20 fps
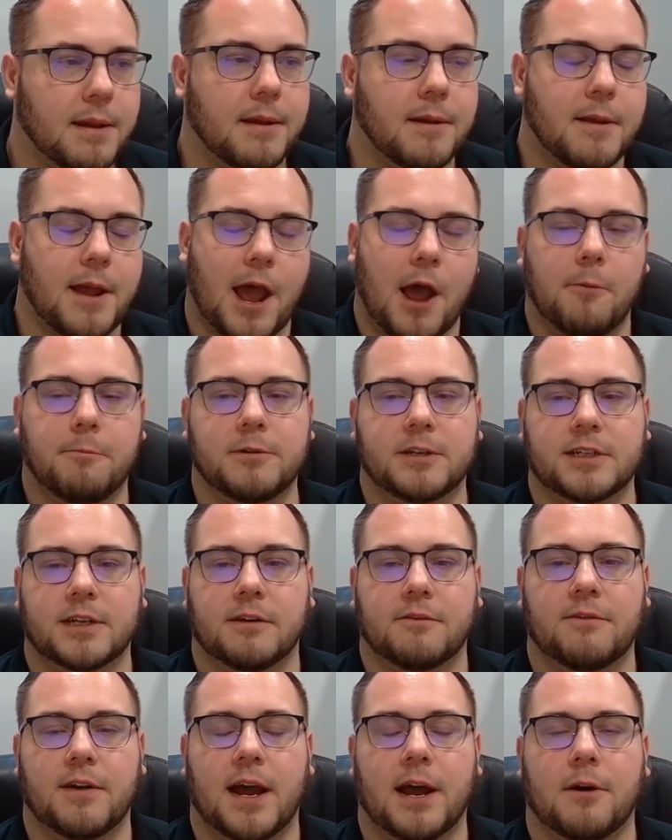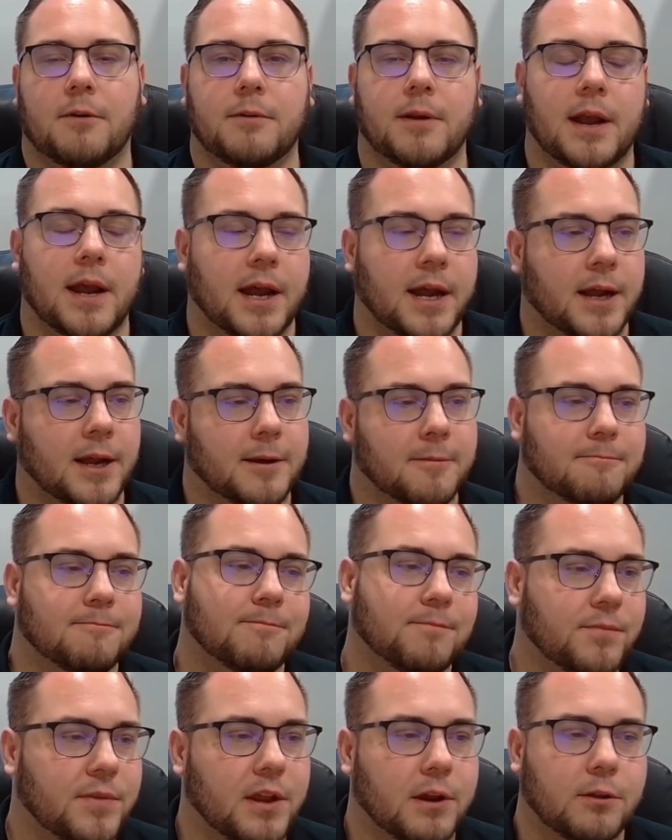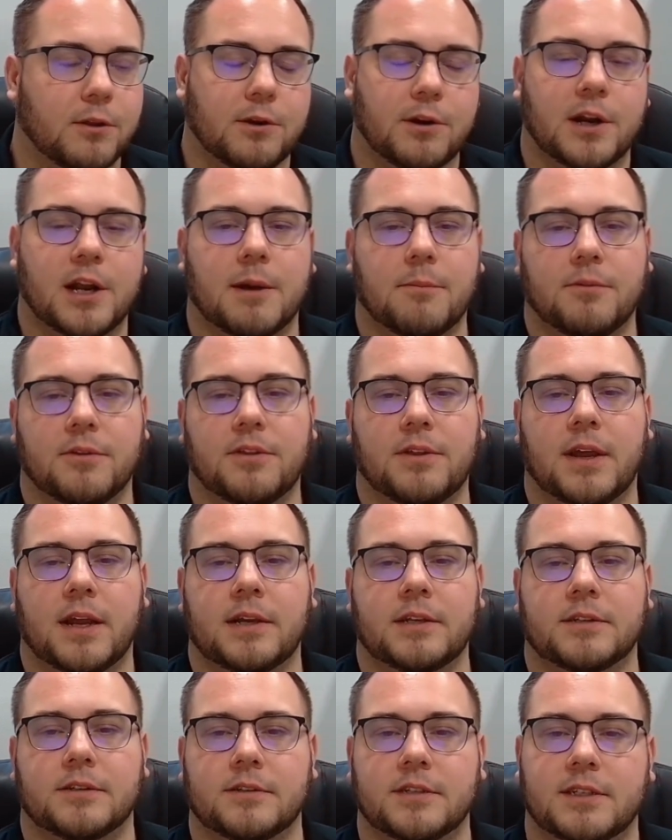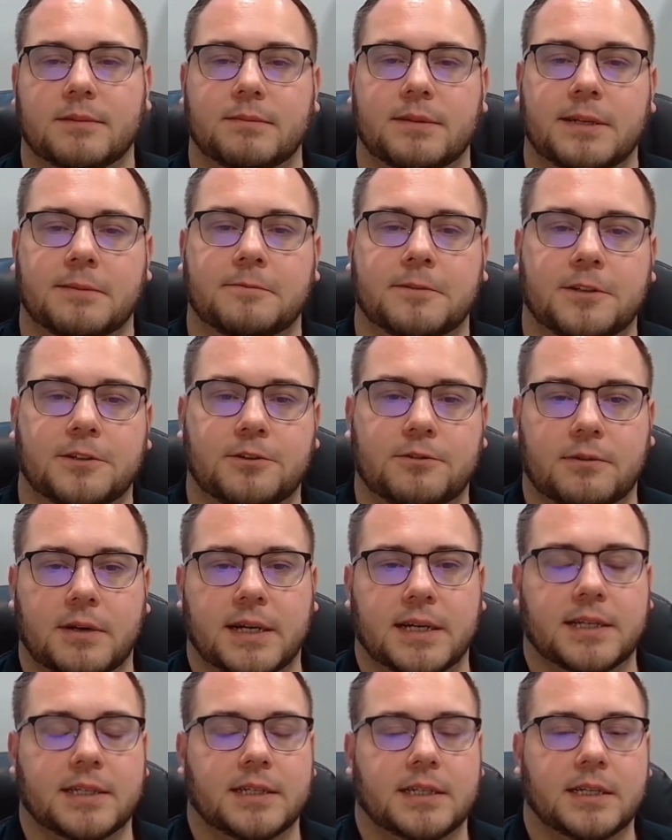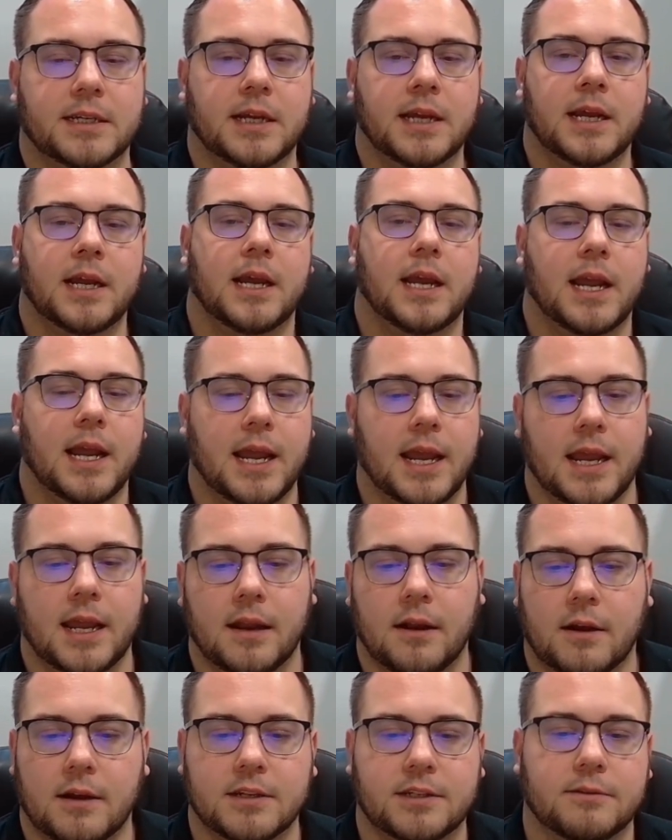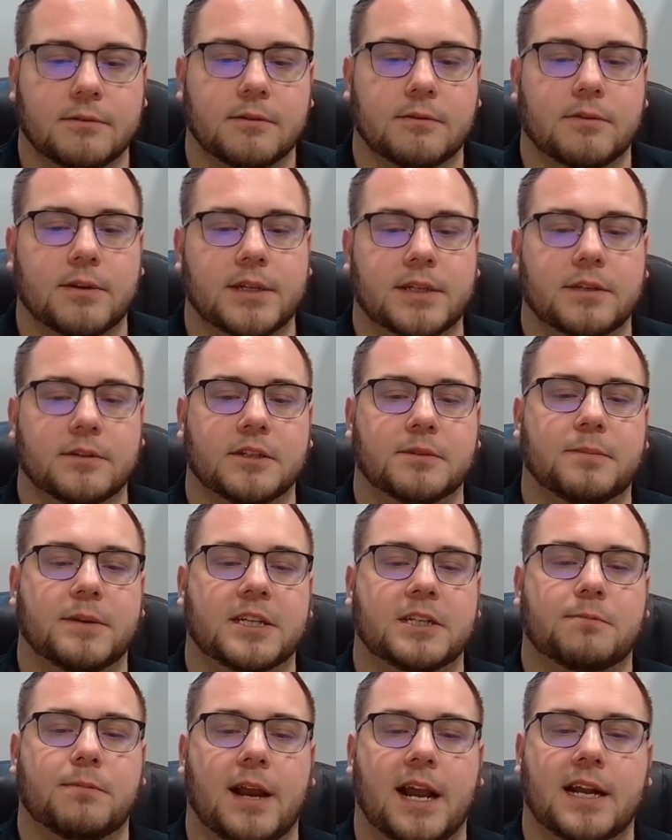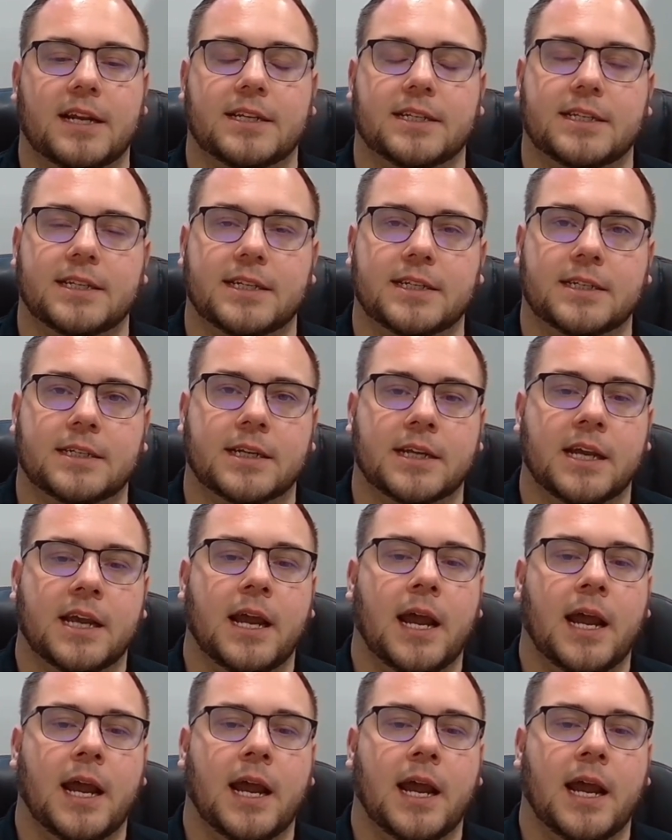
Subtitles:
help yourself out, learn a couple things, learn some tips and tricks, and also increase those best practices.